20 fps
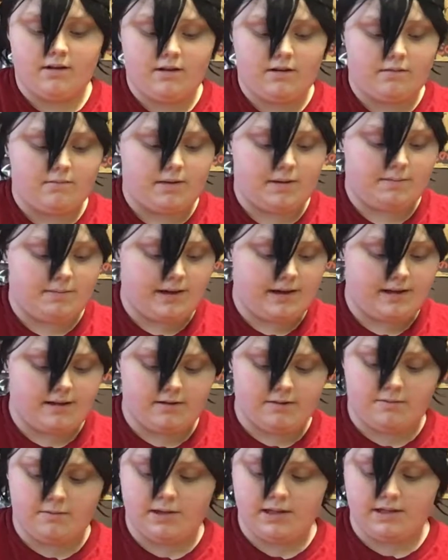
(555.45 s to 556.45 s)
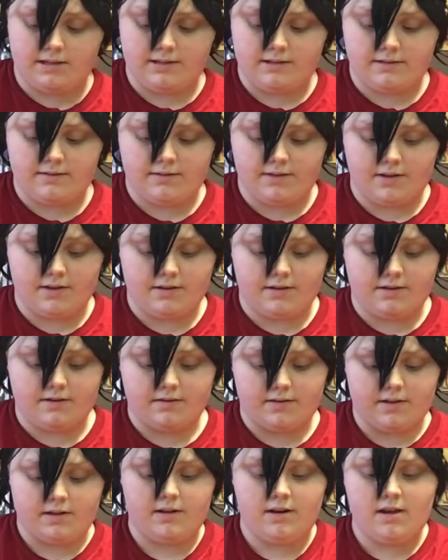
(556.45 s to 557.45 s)
no, my pile of wigs is falling
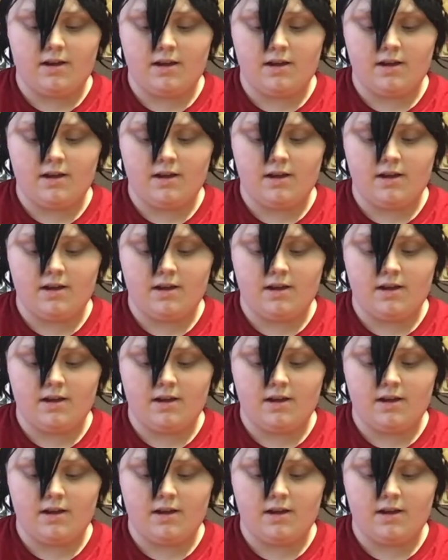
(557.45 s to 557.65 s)
over.